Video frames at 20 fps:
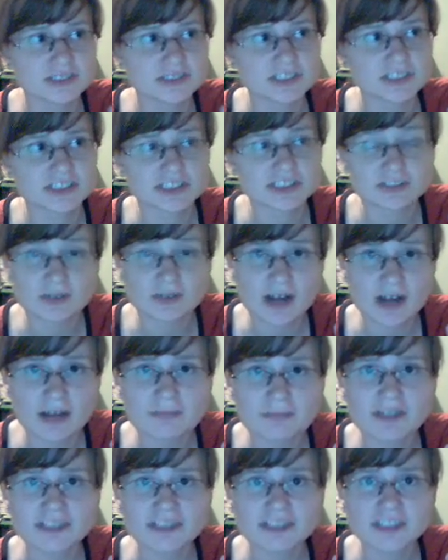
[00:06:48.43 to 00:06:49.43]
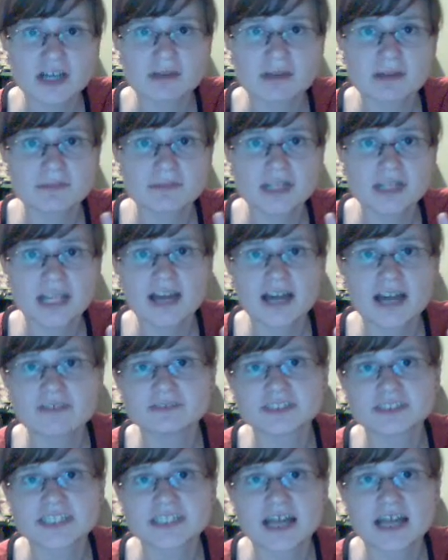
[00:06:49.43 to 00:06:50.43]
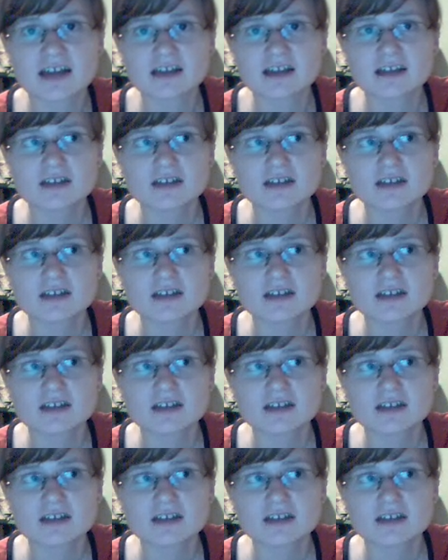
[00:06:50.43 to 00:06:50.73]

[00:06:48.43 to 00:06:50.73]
to describe that time in my life is that